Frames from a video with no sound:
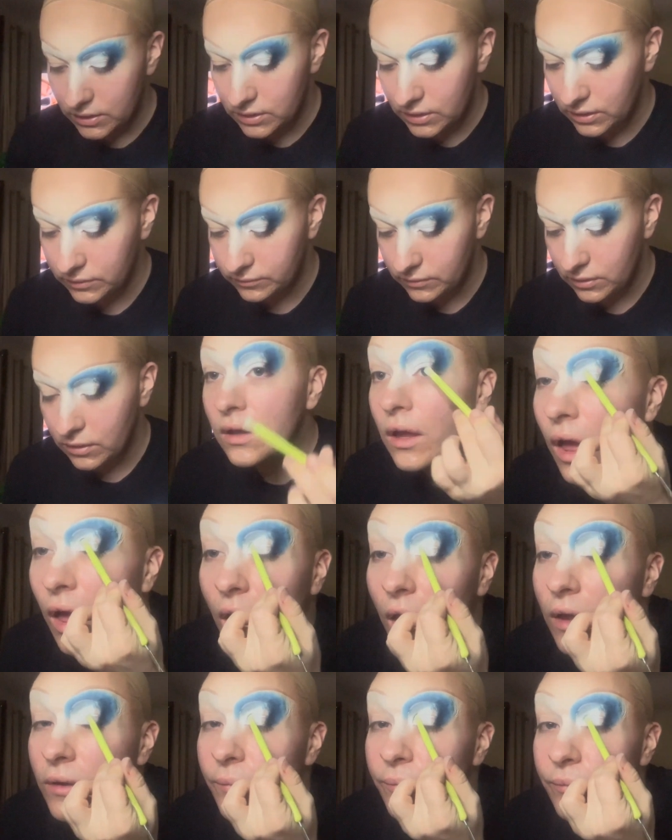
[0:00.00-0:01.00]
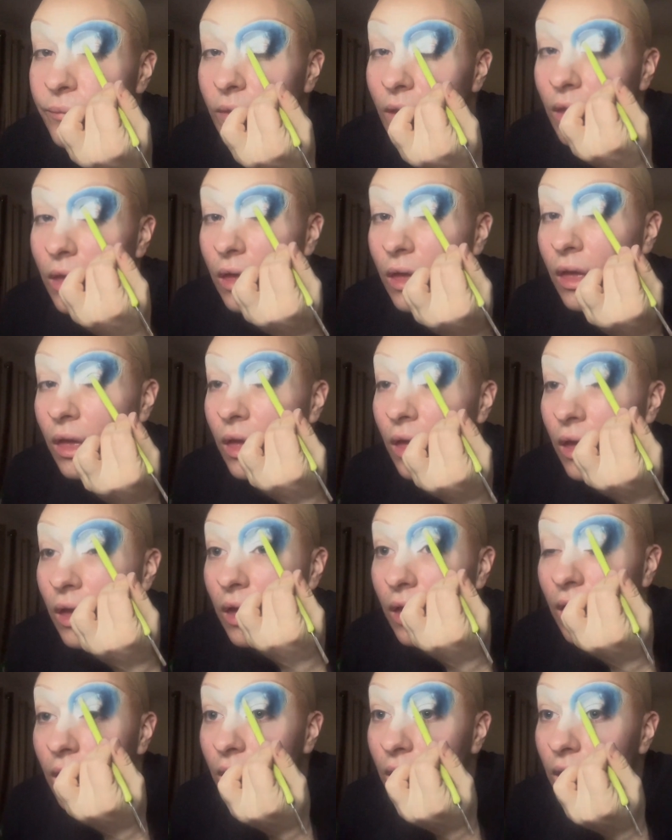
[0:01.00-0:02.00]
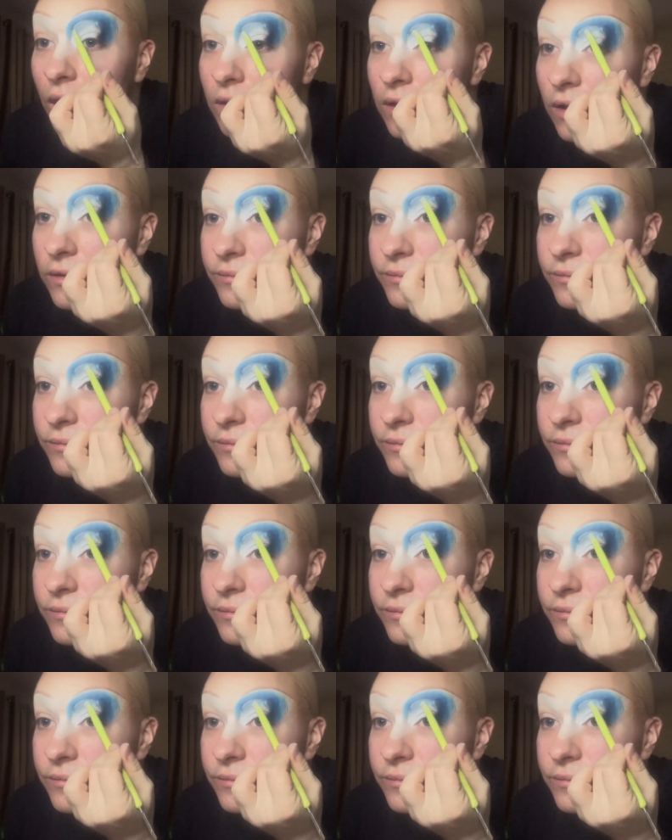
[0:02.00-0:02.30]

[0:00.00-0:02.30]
In between each stamp of concealer, I'm cleaning off the